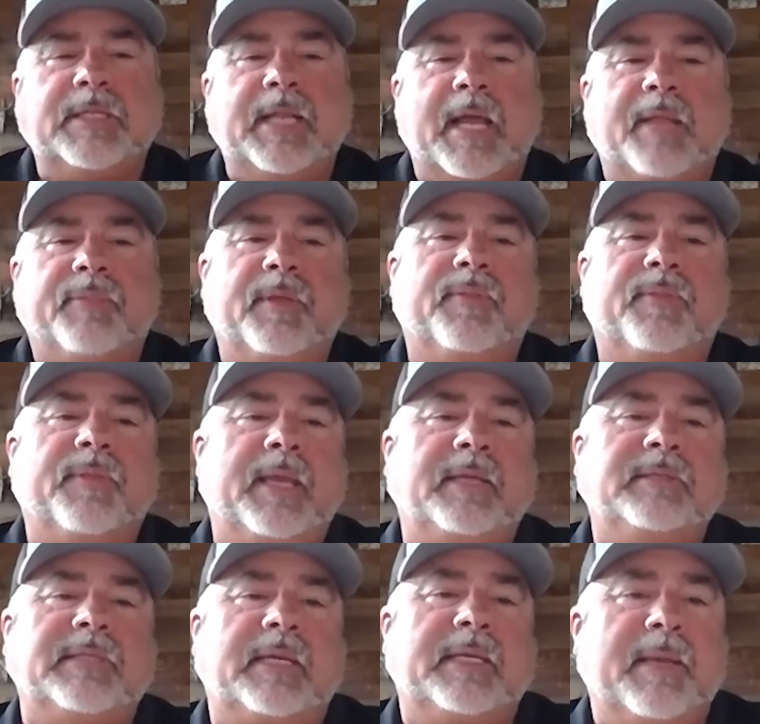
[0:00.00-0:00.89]
not the
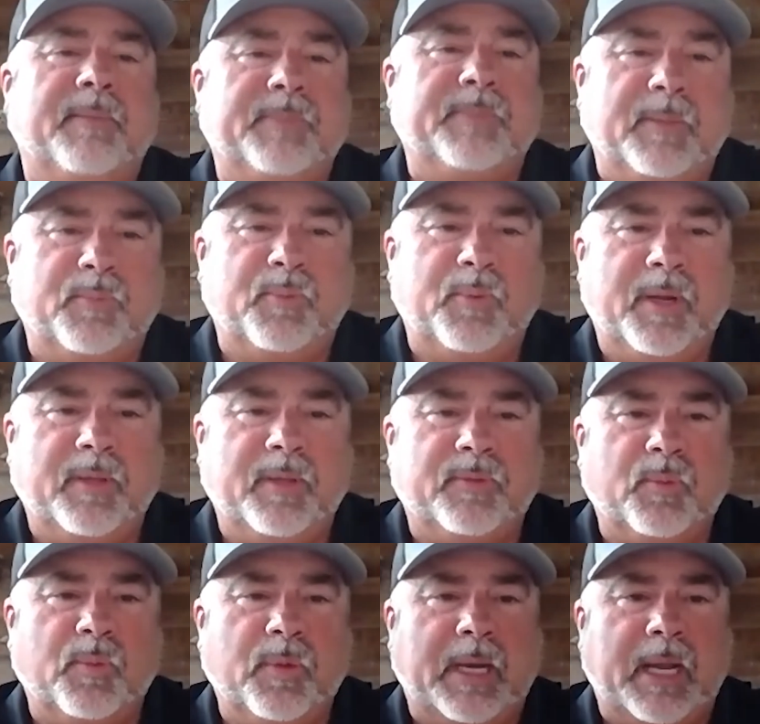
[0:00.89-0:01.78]
things I kept up
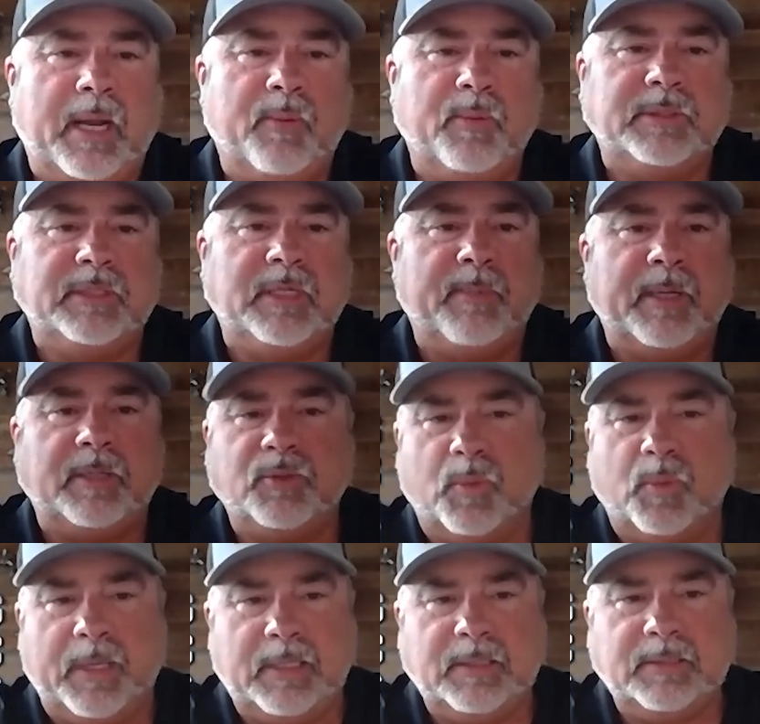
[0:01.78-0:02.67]
with when I was in my
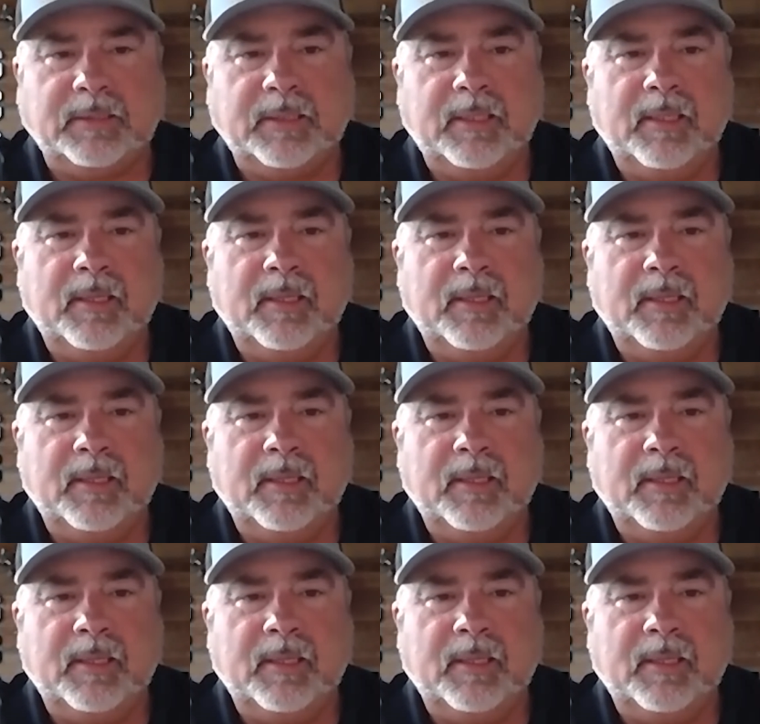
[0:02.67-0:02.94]
20s.